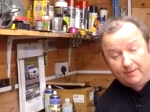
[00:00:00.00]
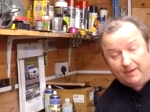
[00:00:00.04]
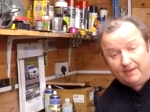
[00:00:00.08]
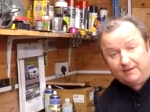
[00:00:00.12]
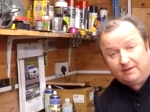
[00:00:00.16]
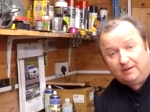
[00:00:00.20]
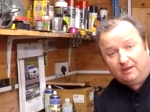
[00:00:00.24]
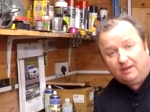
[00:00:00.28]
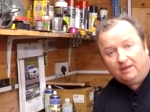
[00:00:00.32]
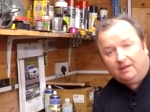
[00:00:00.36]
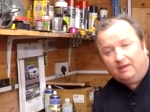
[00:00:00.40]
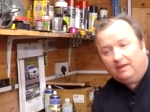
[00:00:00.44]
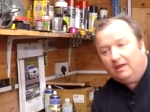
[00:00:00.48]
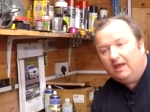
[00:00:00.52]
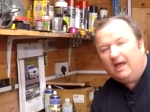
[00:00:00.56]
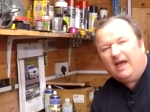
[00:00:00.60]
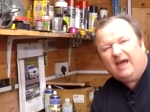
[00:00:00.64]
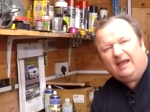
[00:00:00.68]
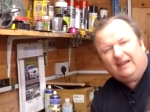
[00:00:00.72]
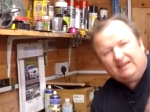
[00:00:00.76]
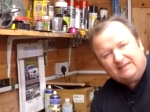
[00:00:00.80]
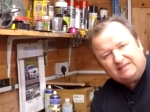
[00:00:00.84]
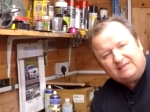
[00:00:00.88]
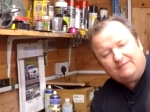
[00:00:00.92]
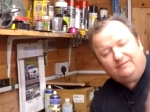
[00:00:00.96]
and
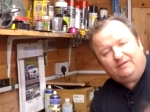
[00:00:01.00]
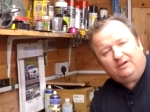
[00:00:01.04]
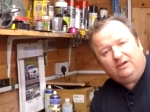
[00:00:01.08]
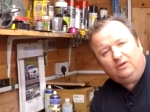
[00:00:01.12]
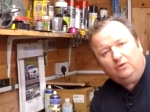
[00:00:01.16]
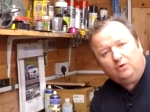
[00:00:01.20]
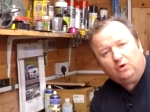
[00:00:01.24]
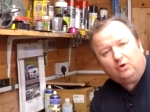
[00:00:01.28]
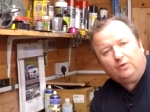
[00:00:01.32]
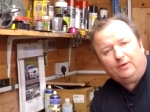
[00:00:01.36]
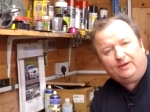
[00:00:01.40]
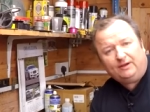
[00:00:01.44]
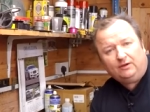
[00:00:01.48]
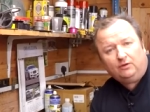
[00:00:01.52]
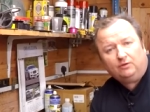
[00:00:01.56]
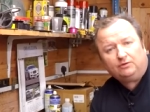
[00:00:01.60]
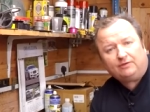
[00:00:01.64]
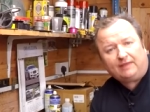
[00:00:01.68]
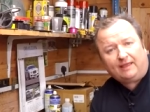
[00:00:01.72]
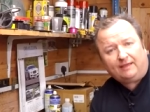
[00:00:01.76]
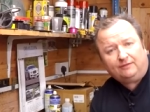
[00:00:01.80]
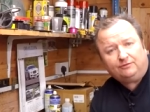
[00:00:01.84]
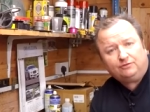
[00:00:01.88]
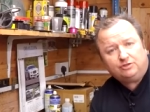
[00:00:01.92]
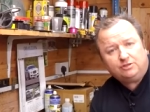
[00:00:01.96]
let's have a little quick look
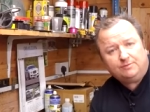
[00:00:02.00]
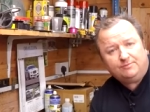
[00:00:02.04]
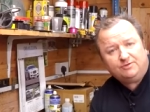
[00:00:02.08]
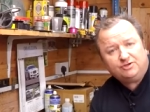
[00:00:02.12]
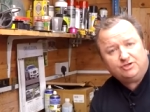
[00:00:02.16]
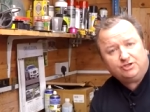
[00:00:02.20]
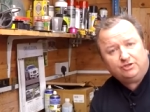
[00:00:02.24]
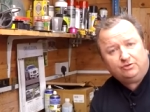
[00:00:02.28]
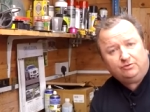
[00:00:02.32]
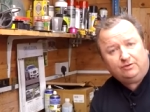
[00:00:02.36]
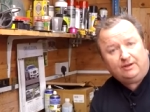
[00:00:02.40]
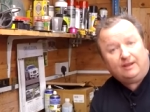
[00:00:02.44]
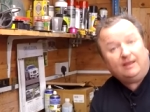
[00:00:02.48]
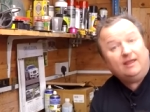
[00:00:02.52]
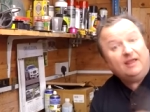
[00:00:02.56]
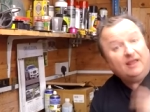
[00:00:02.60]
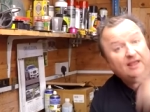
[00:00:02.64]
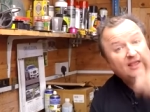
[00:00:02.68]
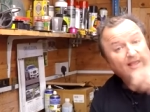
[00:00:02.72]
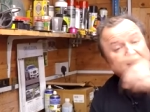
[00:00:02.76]
down Jimmy's unit,